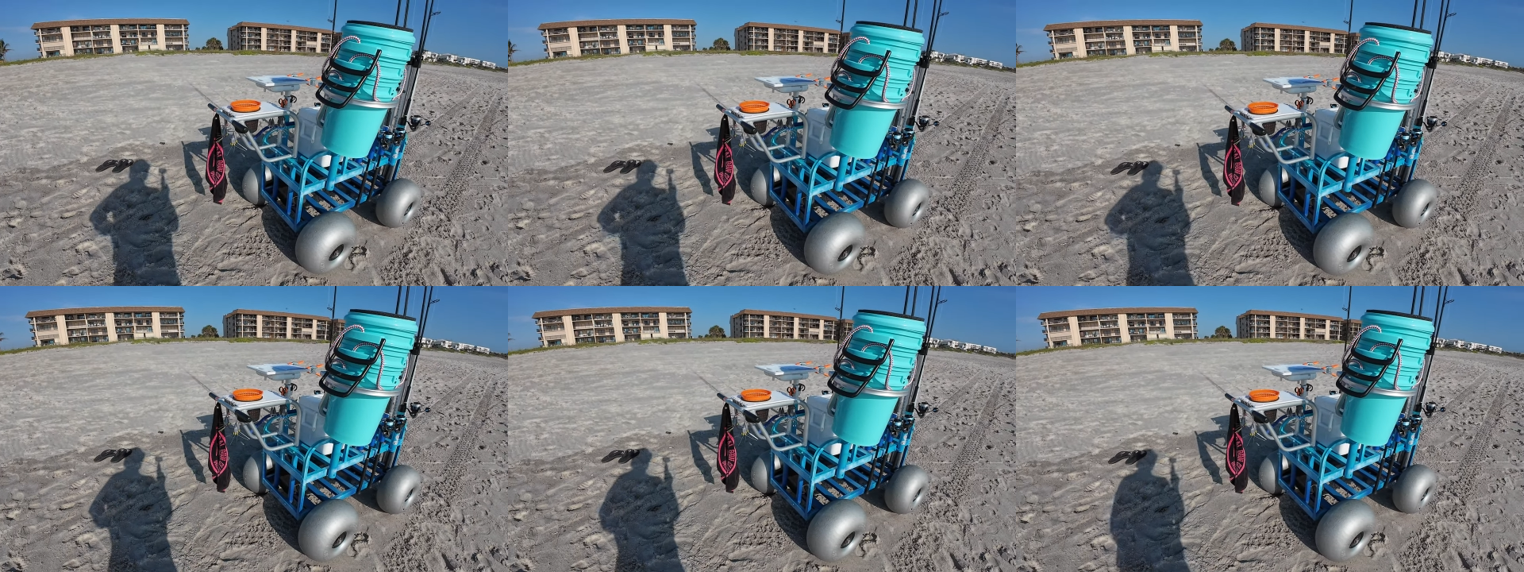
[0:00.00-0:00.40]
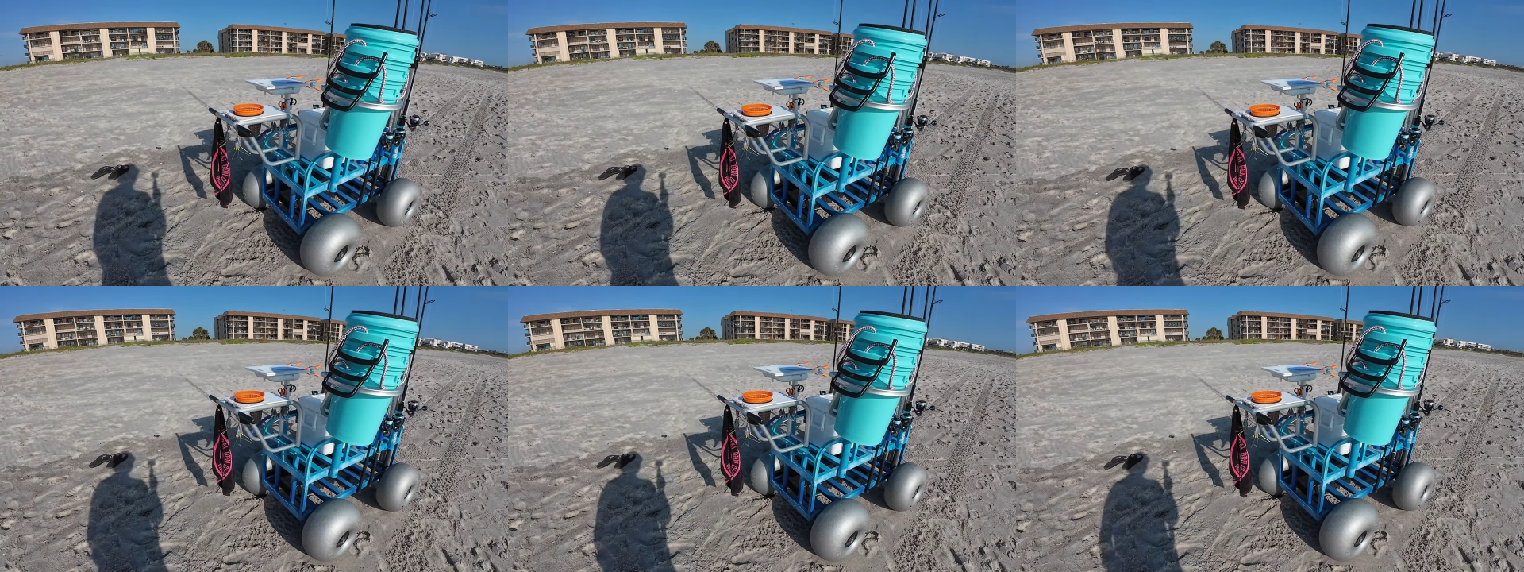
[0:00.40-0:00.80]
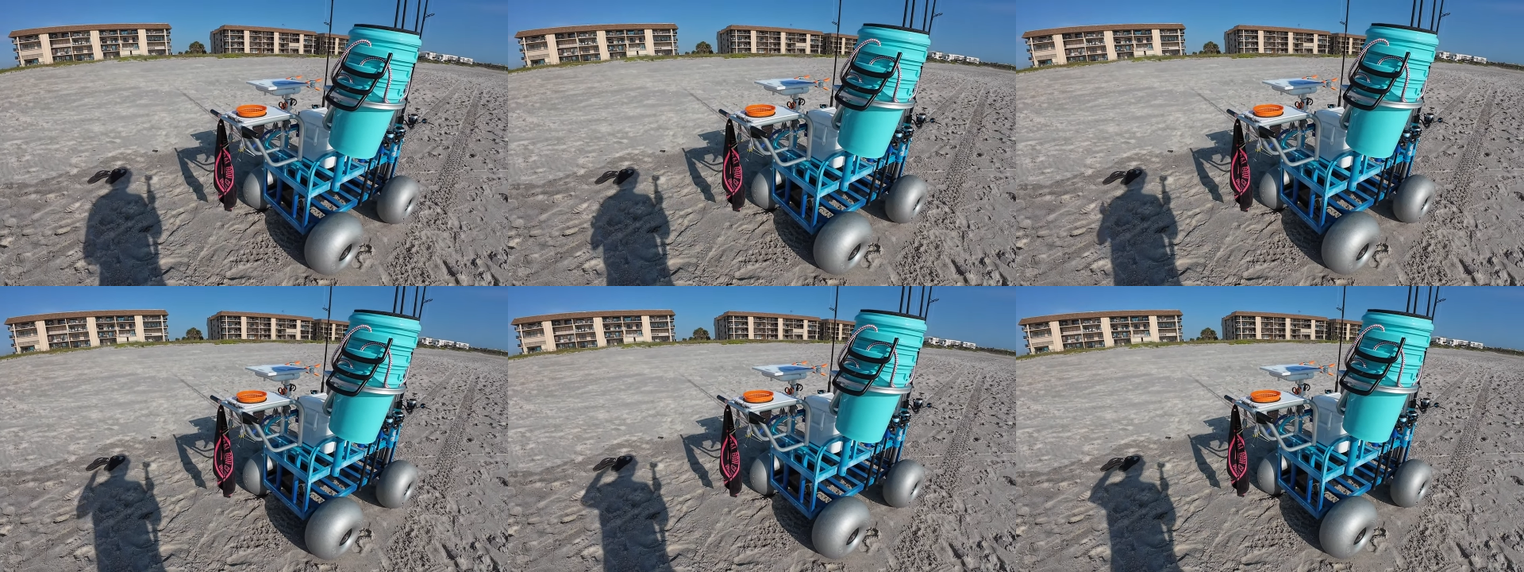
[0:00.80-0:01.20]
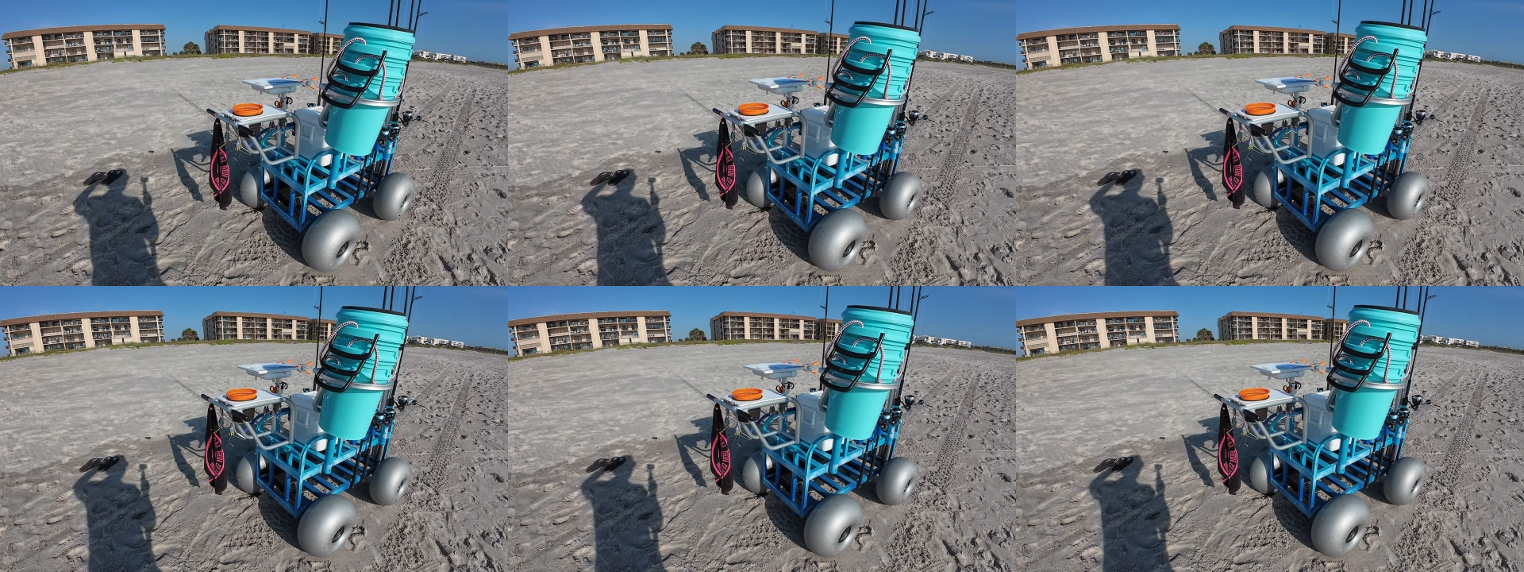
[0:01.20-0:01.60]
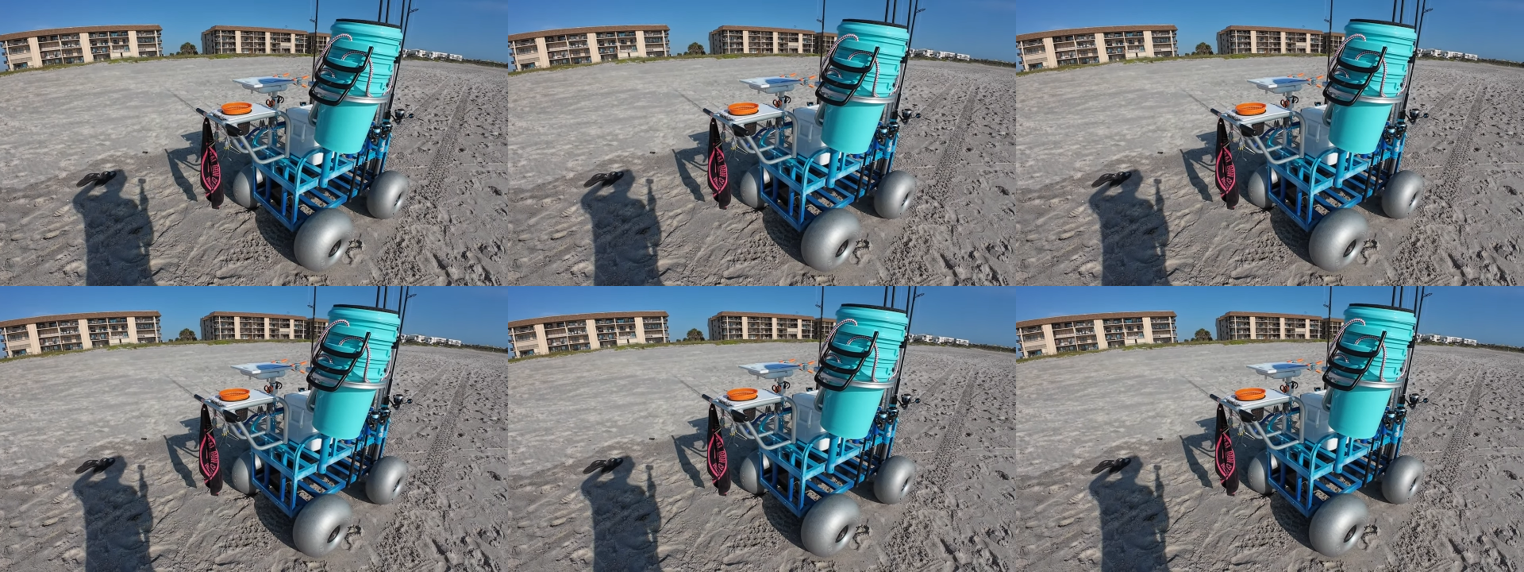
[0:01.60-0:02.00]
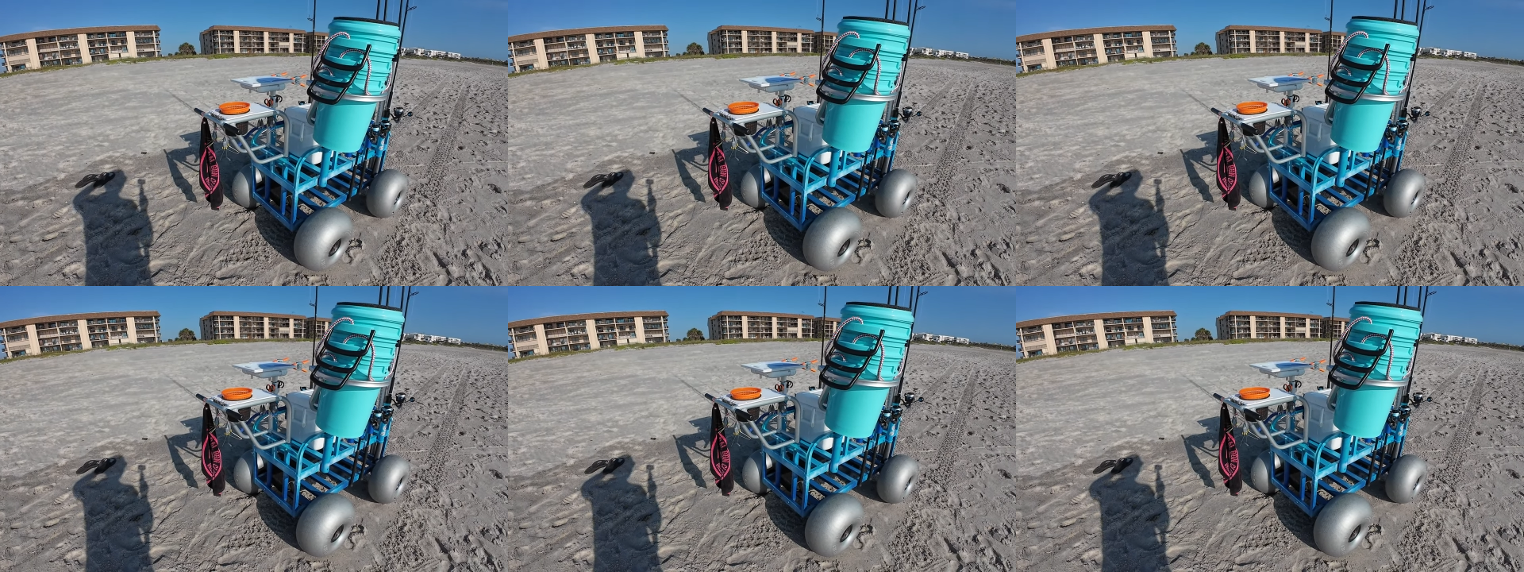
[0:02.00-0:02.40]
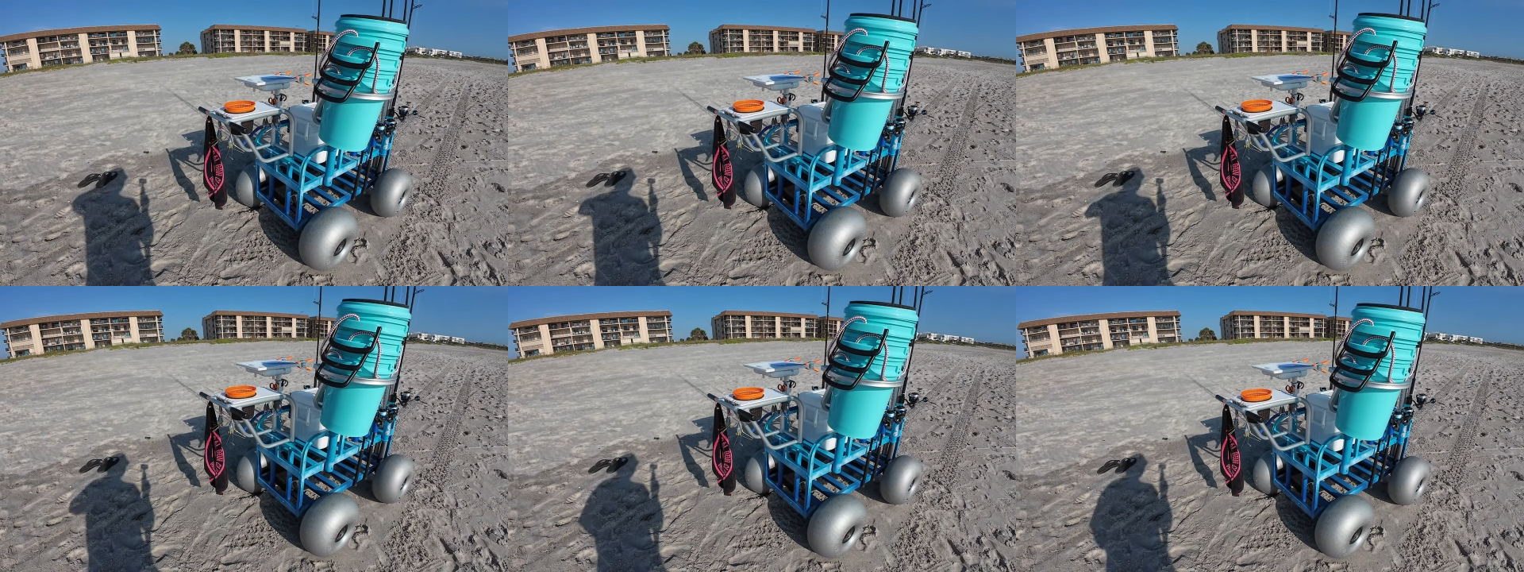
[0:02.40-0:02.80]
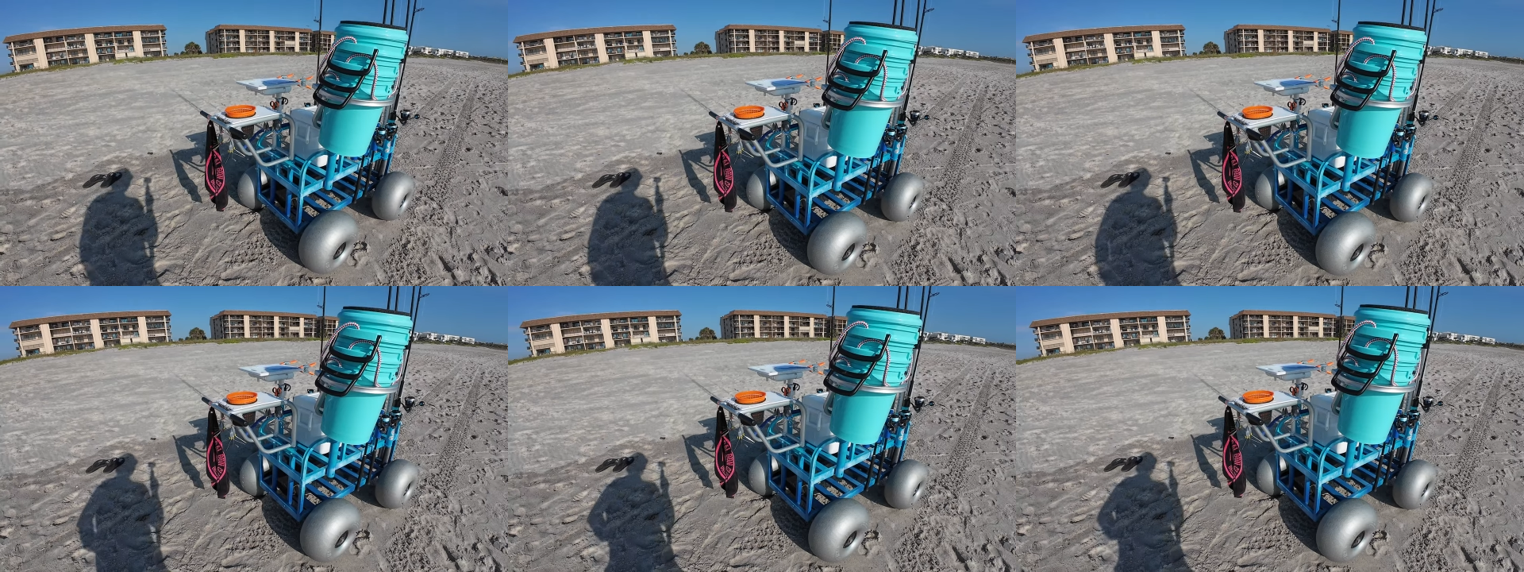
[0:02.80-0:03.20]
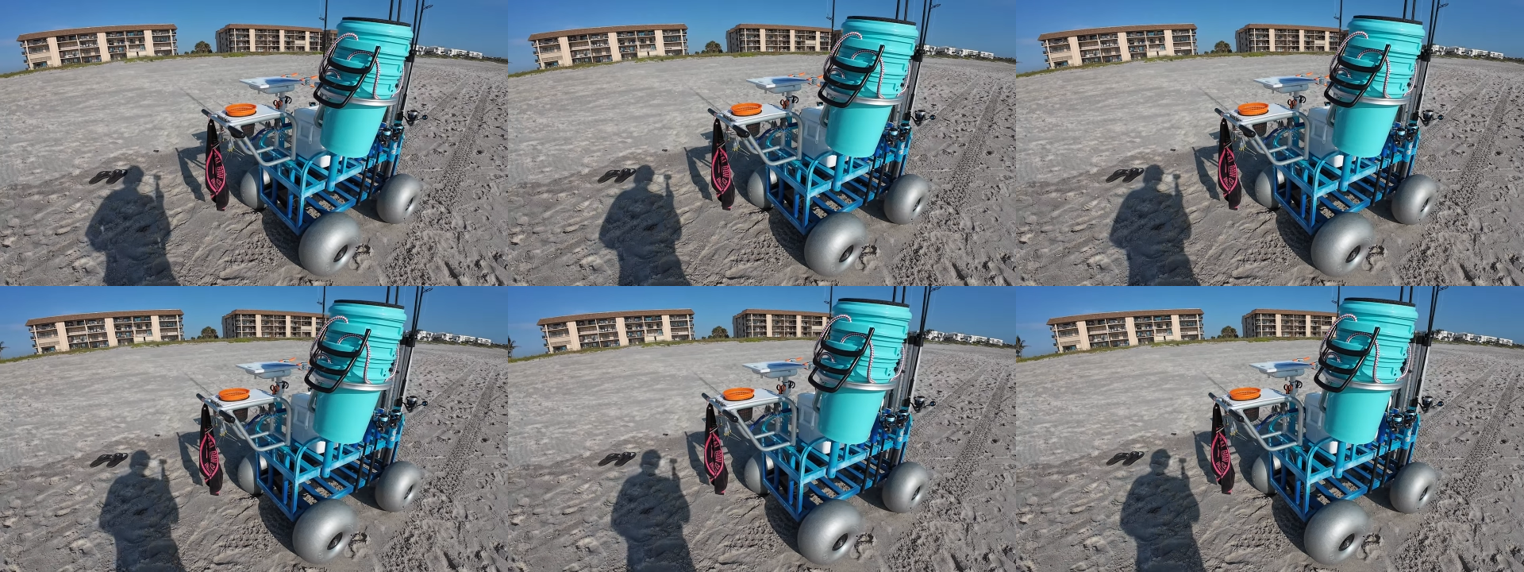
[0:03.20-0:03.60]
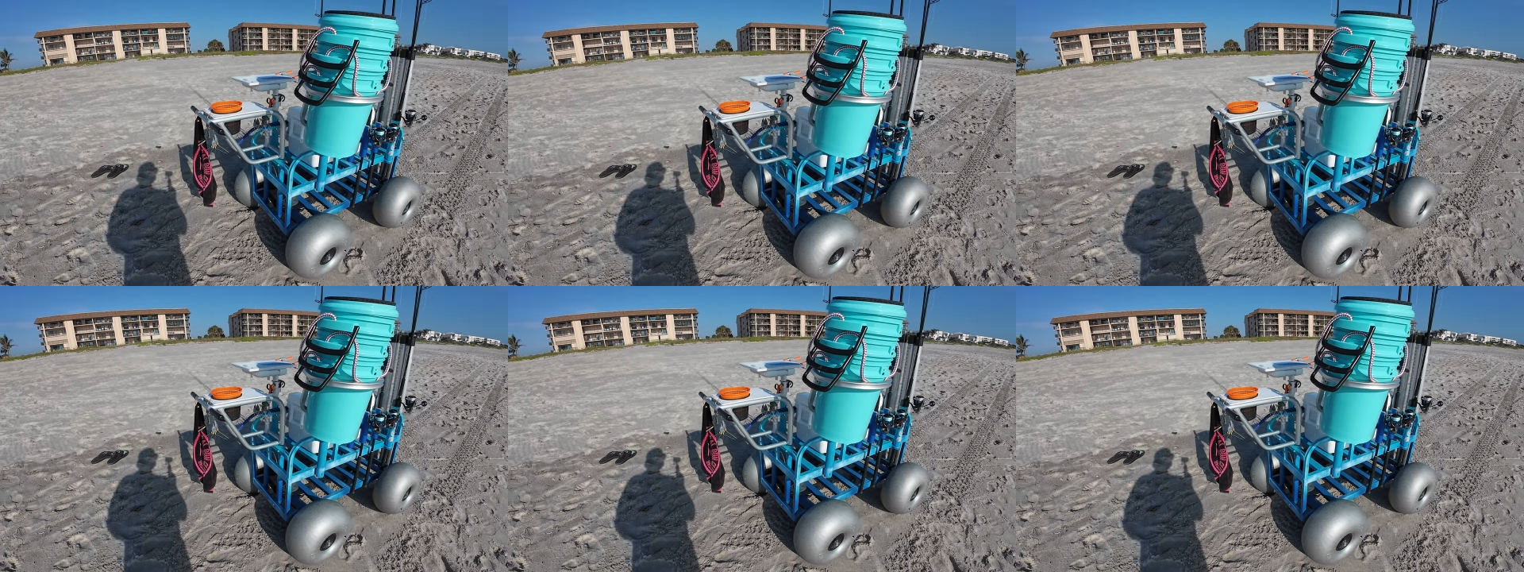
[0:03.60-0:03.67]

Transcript: (no speaker visible)